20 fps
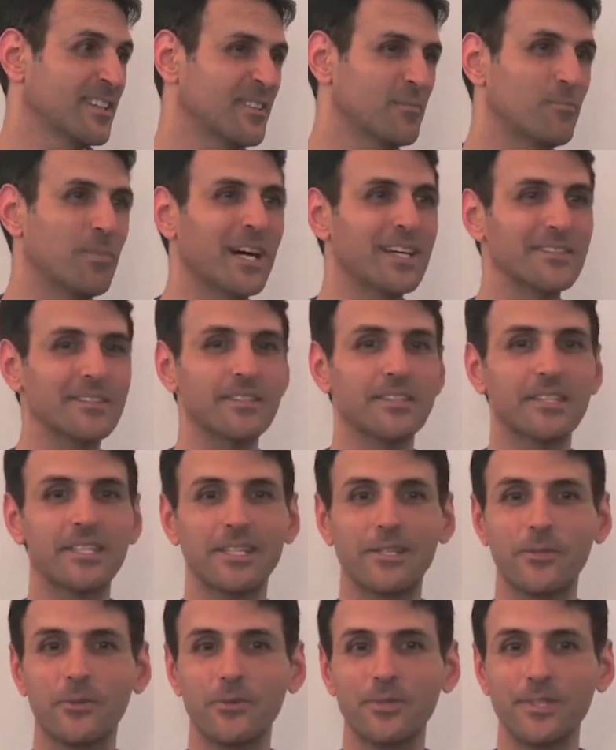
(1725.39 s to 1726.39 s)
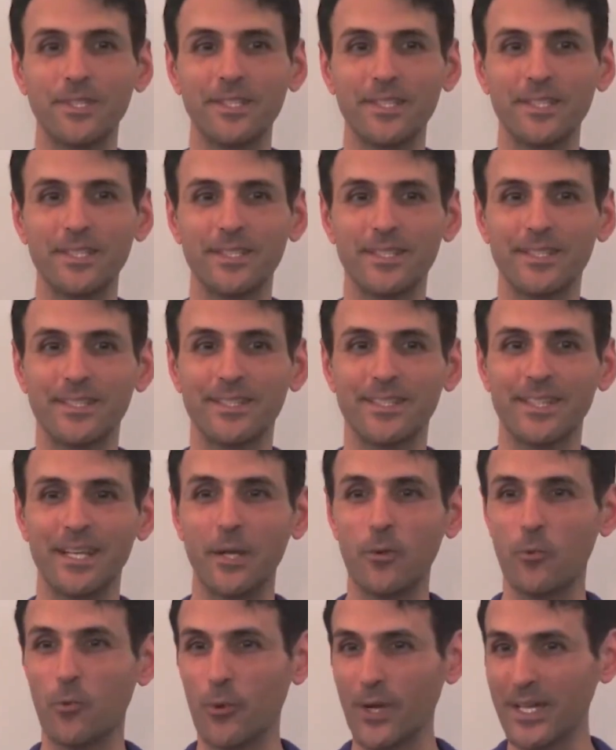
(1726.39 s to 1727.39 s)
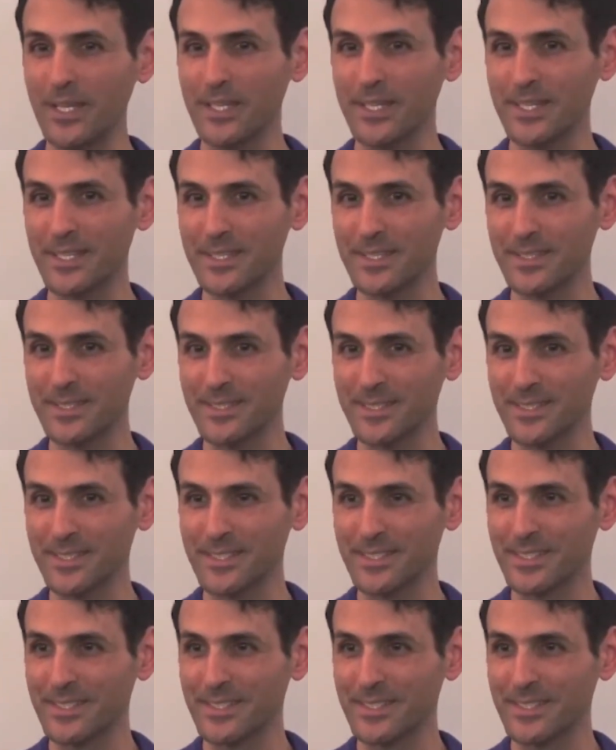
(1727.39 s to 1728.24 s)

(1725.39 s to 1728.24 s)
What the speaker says: But it can only awaken